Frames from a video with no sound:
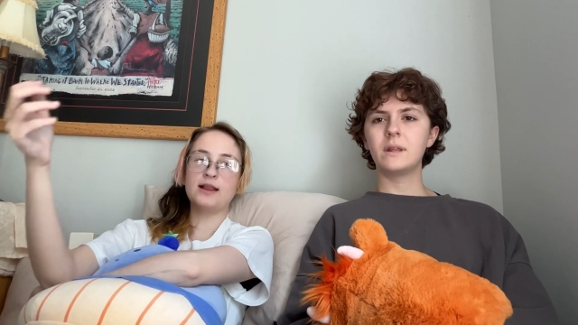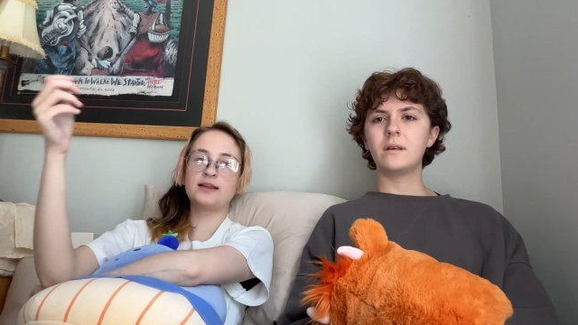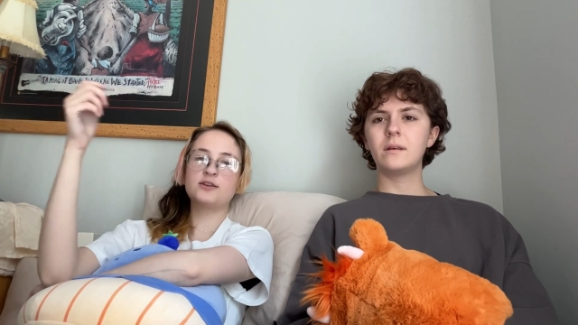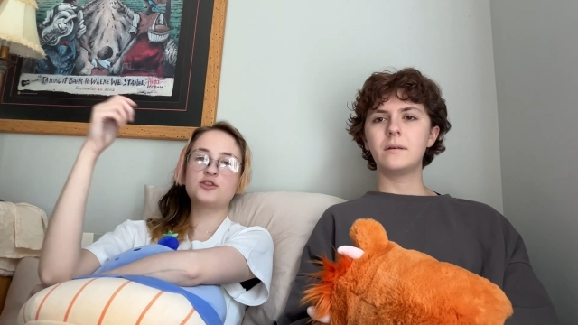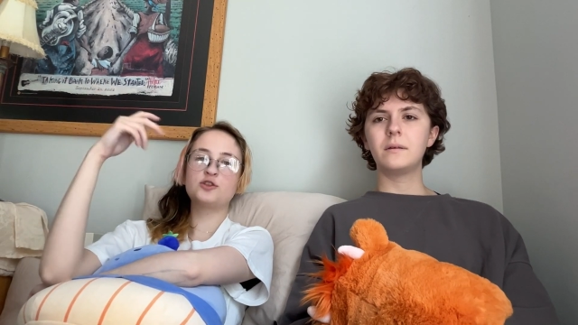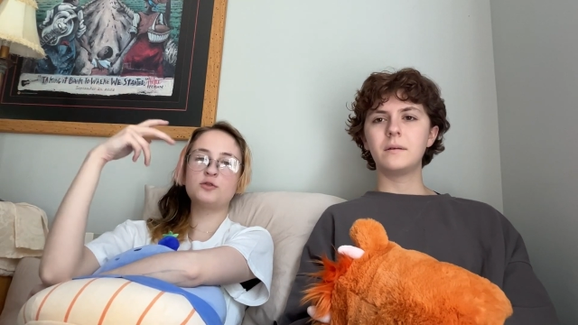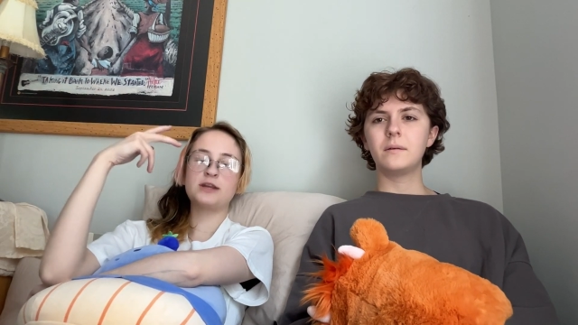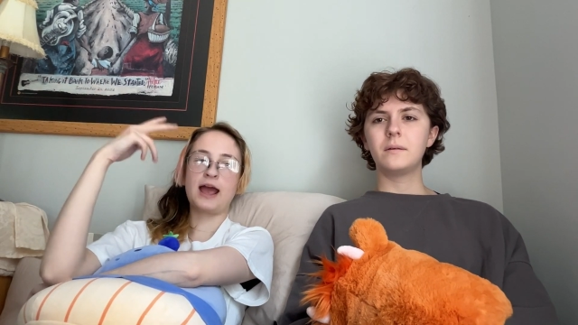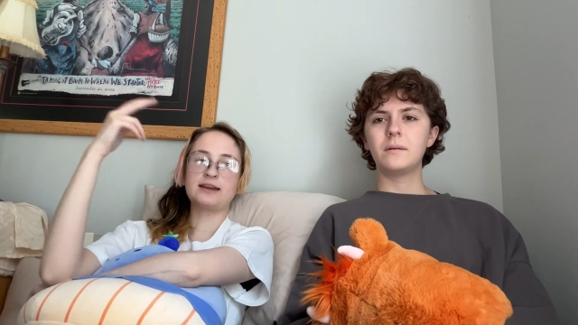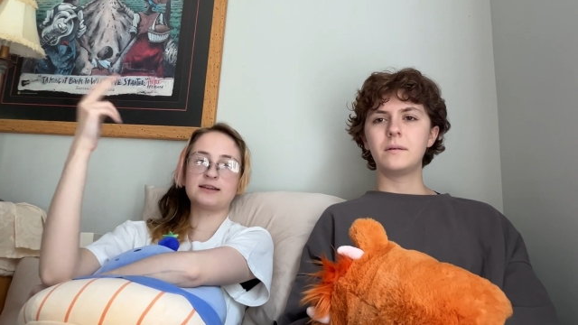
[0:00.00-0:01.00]
Speaker 1: Like there's two
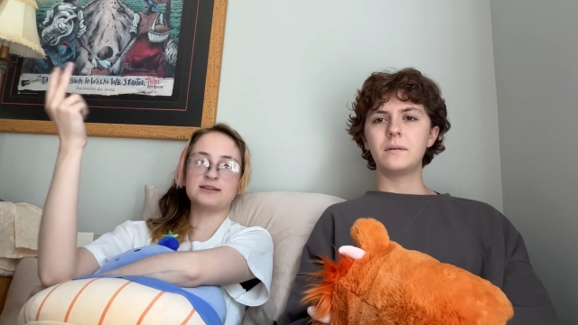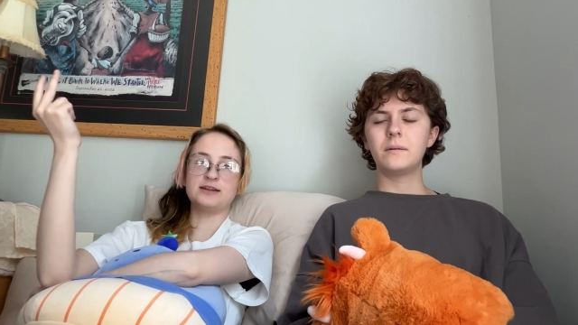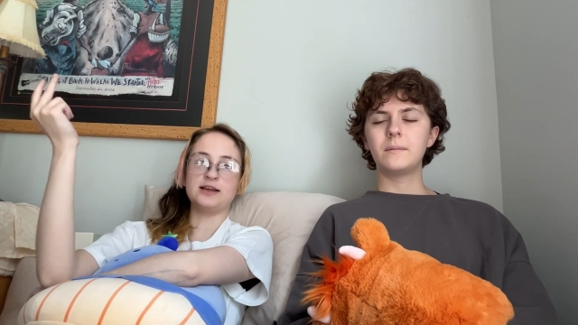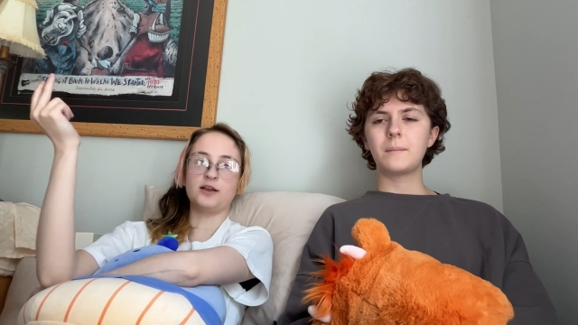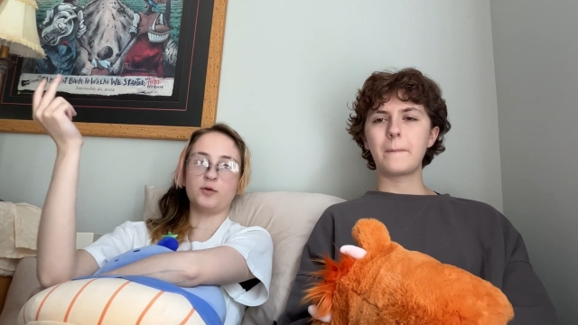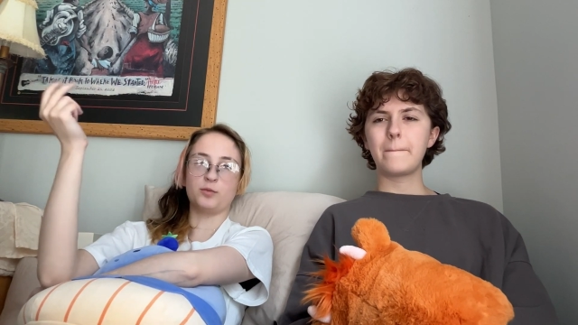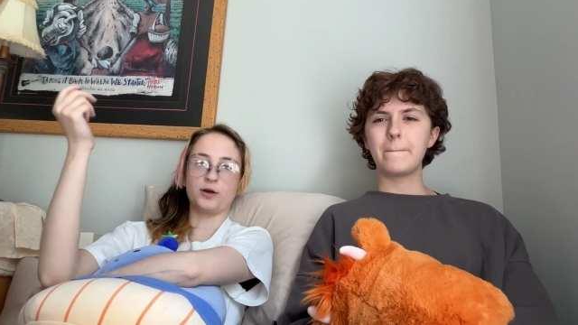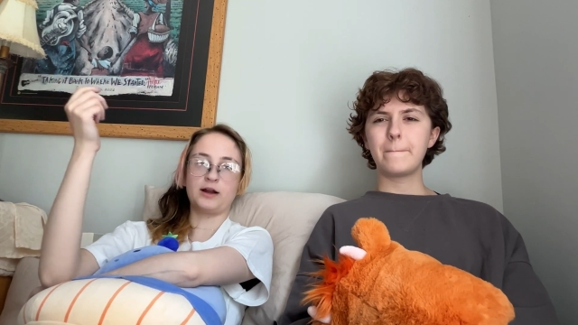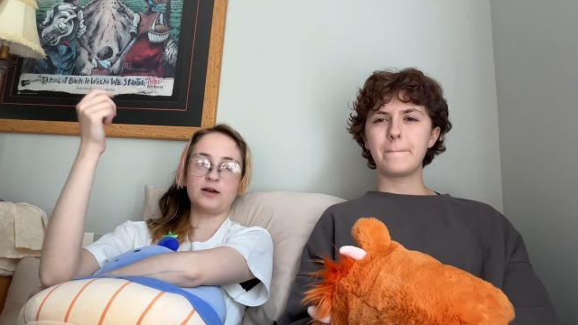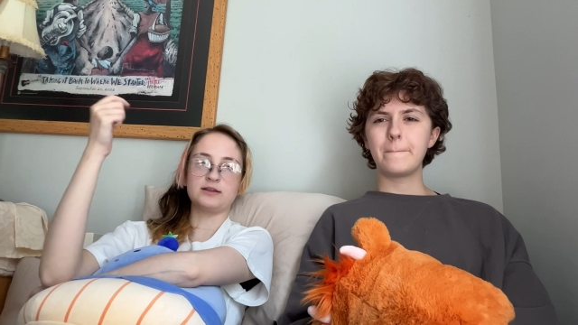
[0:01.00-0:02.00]
tactics to dealing with
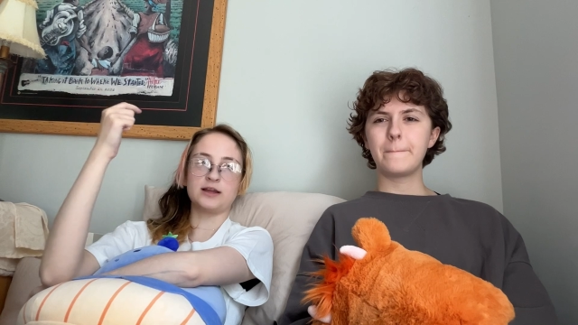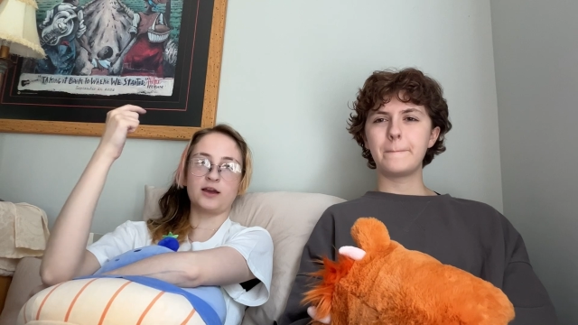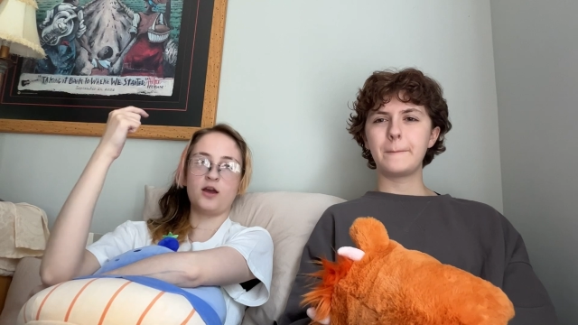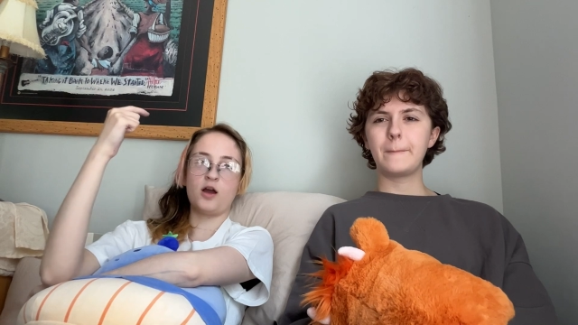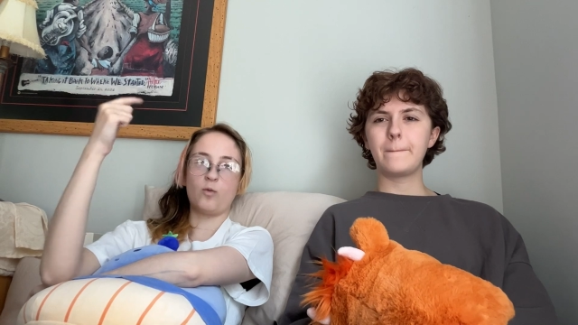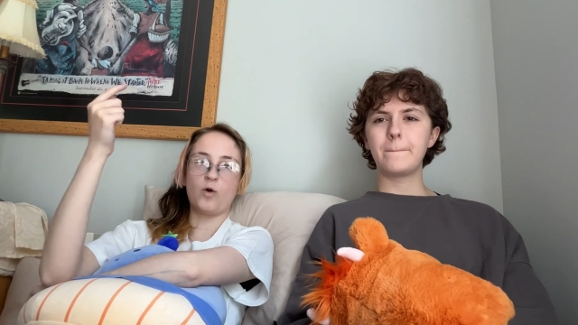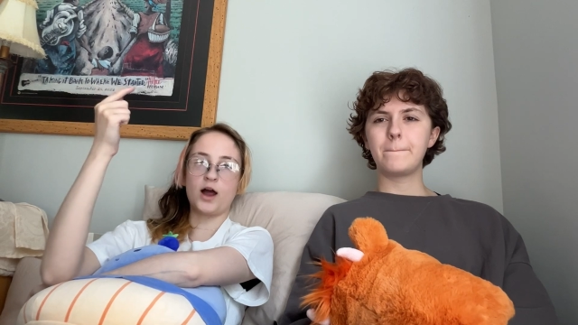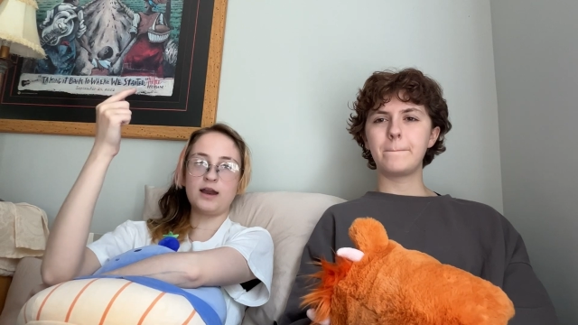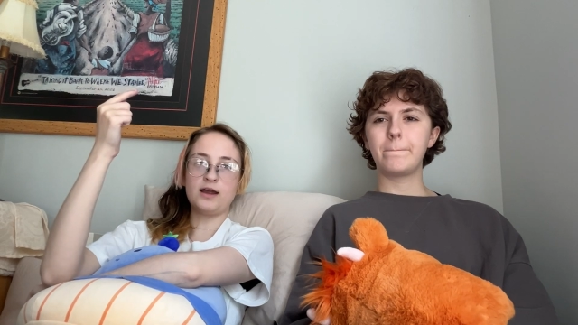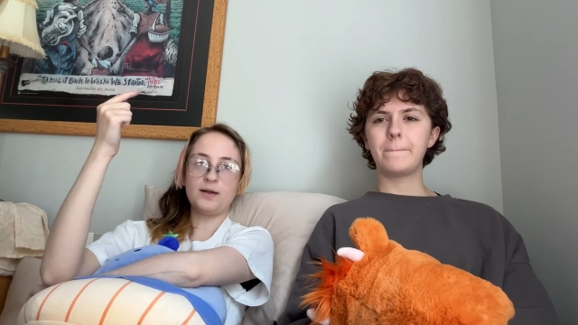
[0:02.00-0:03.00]
burnout. It's like one,